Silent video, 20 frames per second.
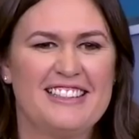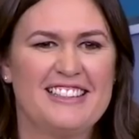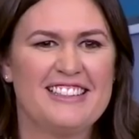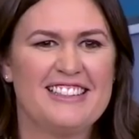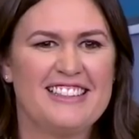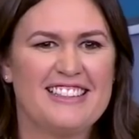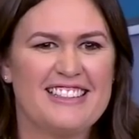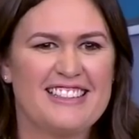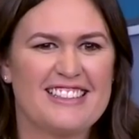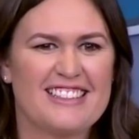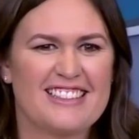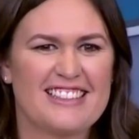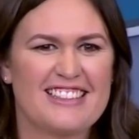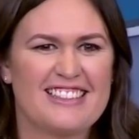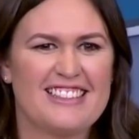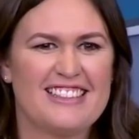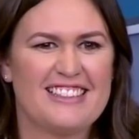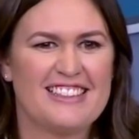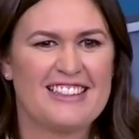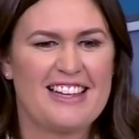Director
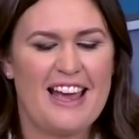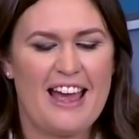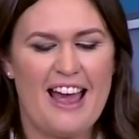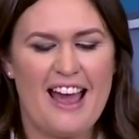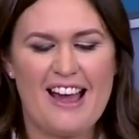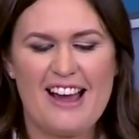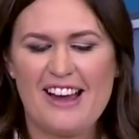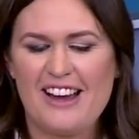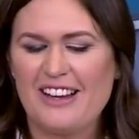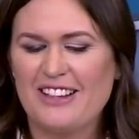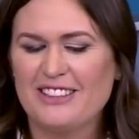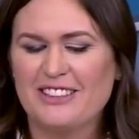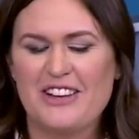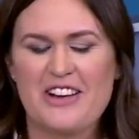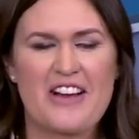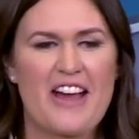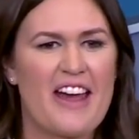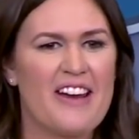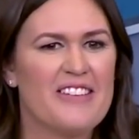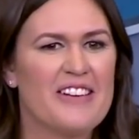Wray? Uh,
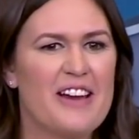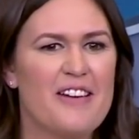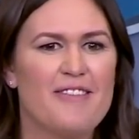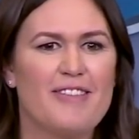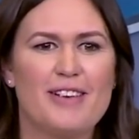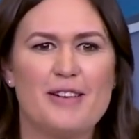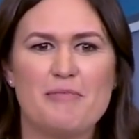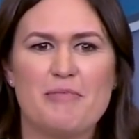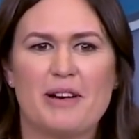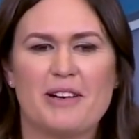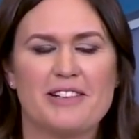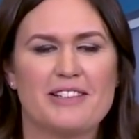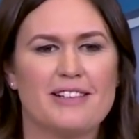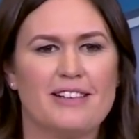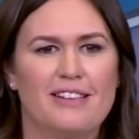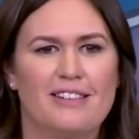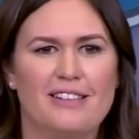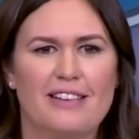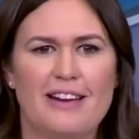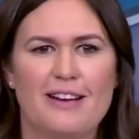look, I don't have any
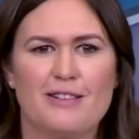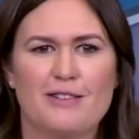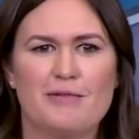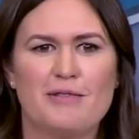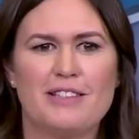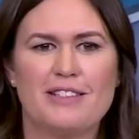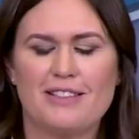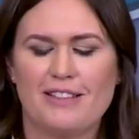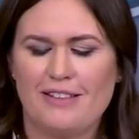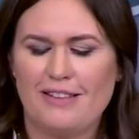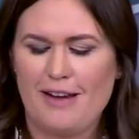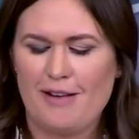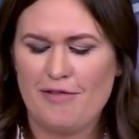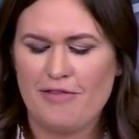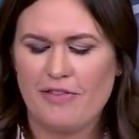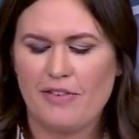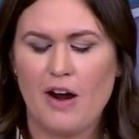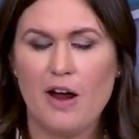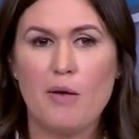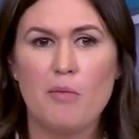personnel announcements on that
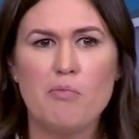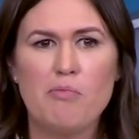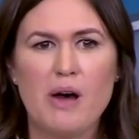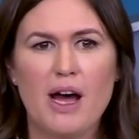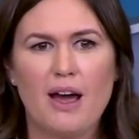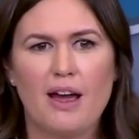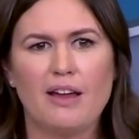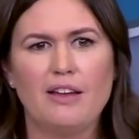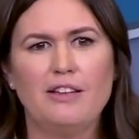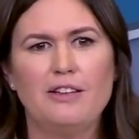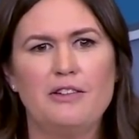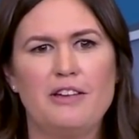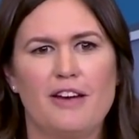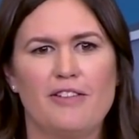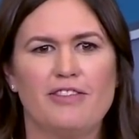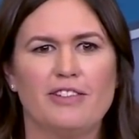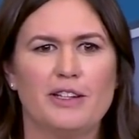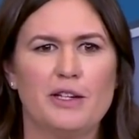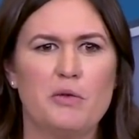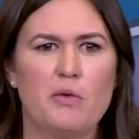front, but you
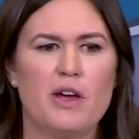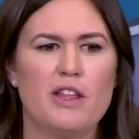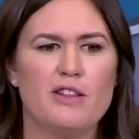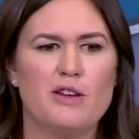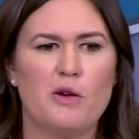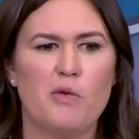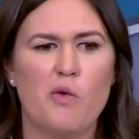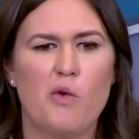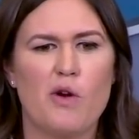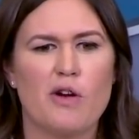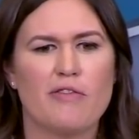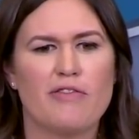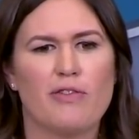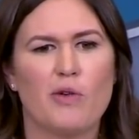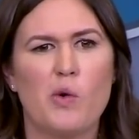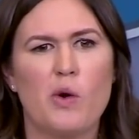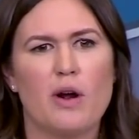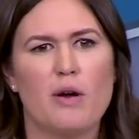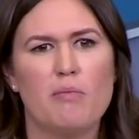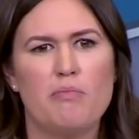definitely win the award
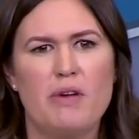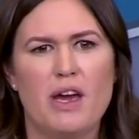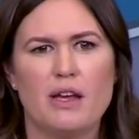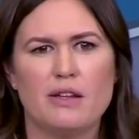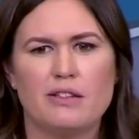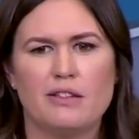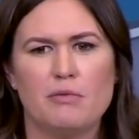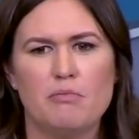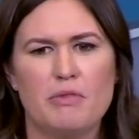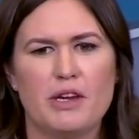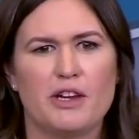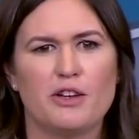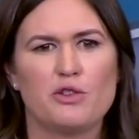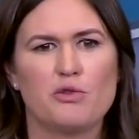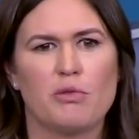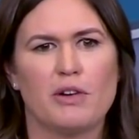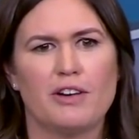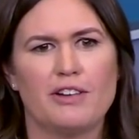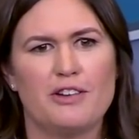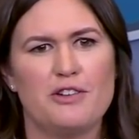for best and
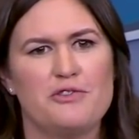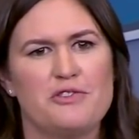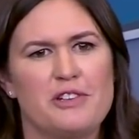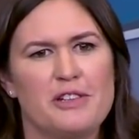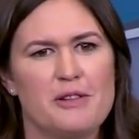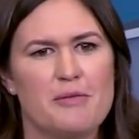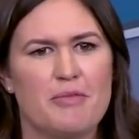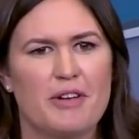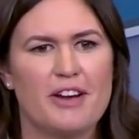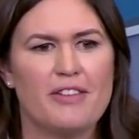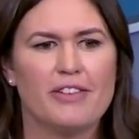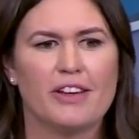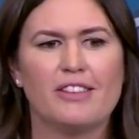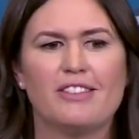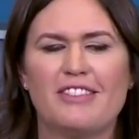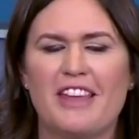biggest word used in the briefing.